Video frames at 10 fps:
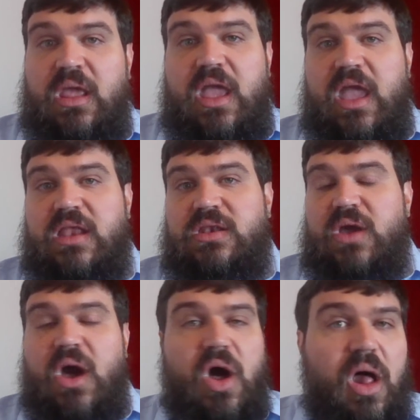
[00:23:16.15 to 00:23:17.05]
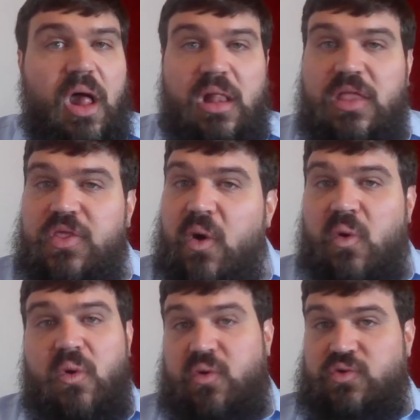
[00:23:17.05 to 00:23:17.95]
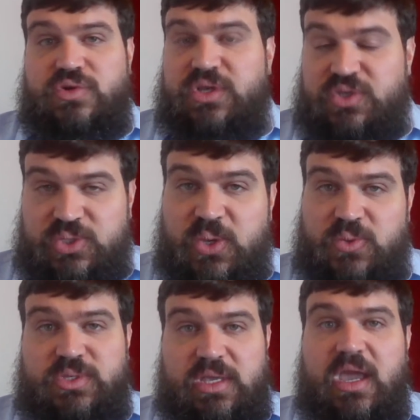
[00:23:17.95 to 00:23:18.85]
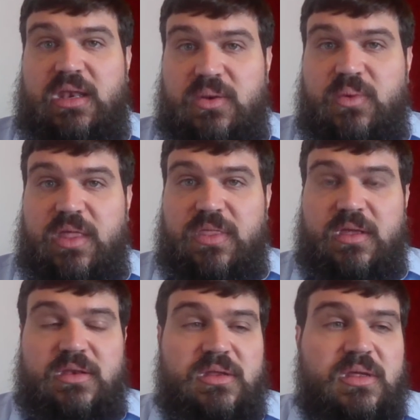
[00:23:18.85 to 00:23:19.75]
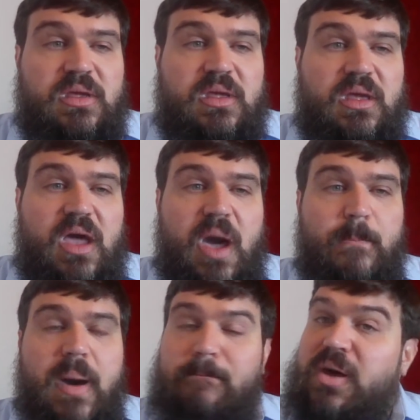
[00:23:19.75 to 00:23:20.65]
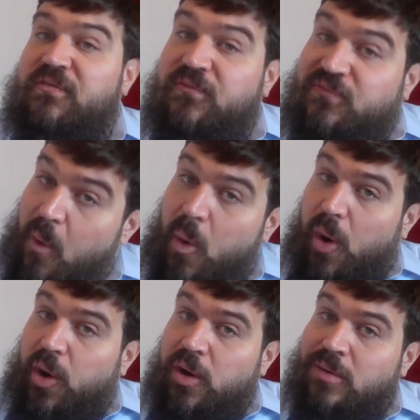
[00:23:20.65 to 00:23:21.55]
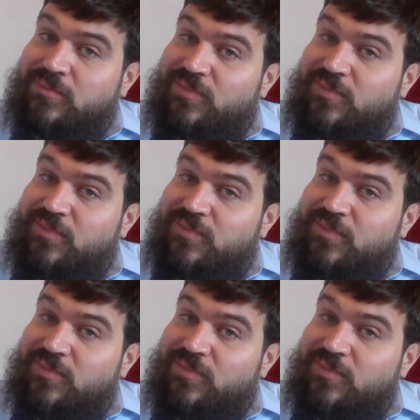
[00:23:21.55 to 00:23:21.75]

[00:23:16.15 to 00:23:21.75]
and all of the horrors associated with it. But before